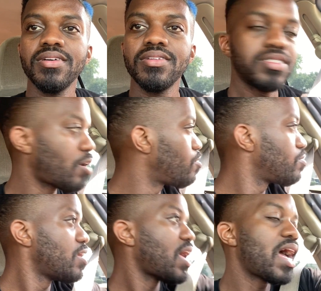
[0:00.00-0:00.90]
So
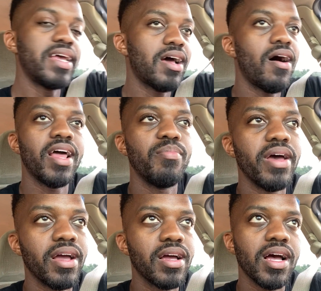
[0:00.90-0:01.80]
I need all that
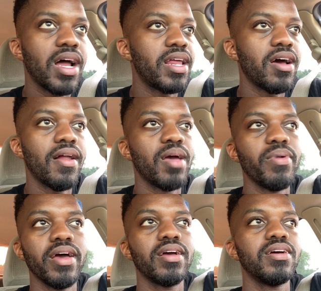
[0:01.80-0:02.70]
back. I need all that back.